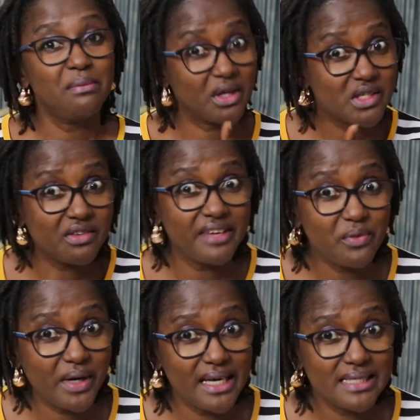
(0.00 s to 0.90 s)
because of
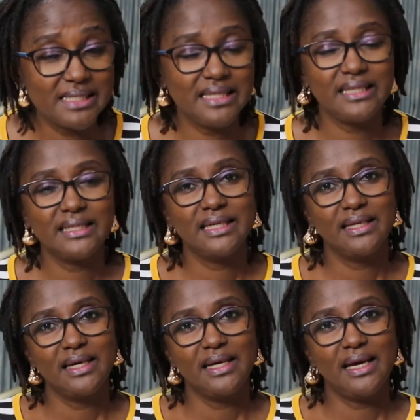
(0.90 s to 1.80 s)
NYSC,
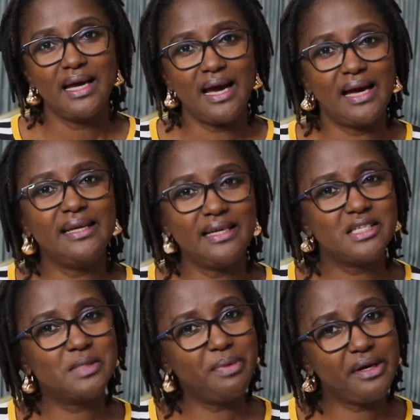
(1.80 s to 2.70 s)
and
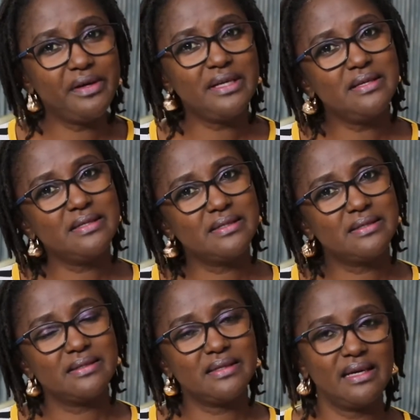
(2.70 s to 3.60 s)

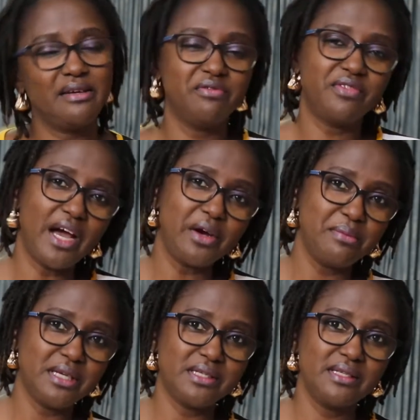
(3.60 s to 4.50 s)
experience an
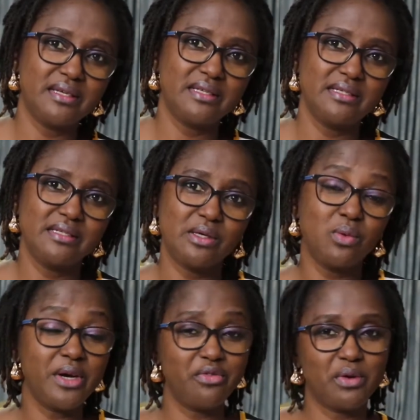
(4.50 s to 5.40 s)
environment that is
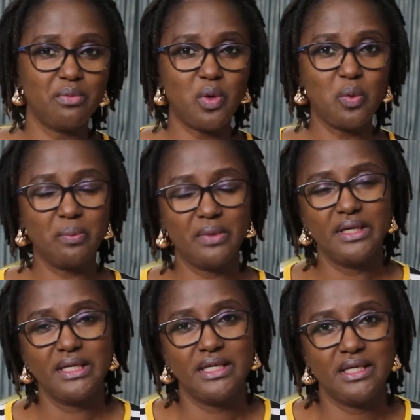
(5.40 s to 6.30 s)
away from home.
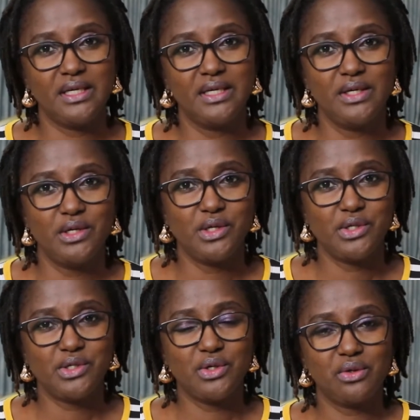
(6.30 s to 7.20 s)

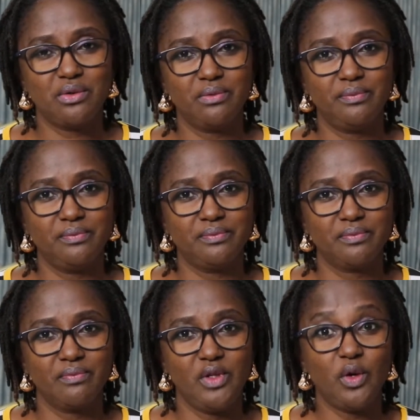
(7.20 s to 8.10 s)
So
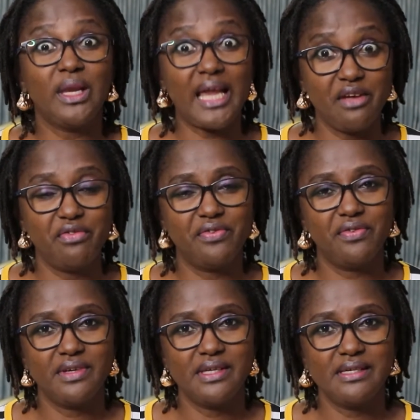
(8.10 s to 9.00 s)
your life
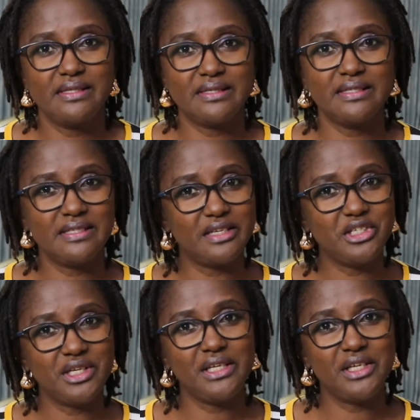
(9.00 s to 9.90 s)
is
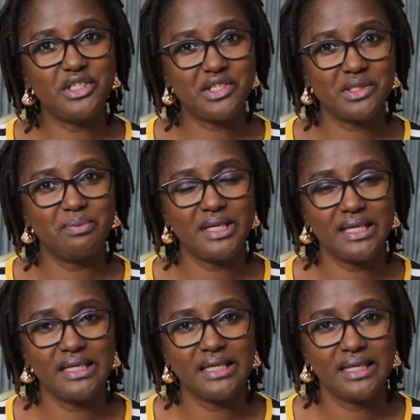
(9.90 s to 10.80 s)
essentially just
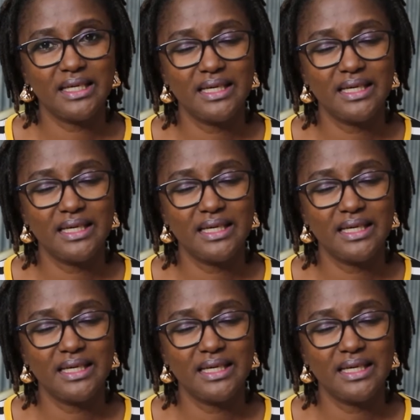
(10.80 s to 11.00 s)
beginning.